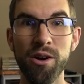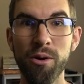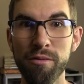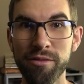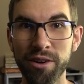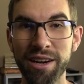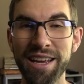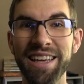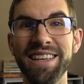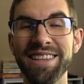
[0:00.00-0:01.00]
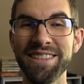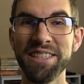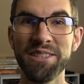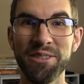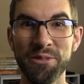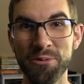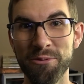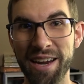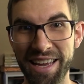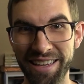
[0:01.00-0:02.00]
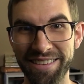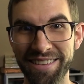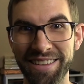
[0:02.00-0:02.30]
over, is its strength.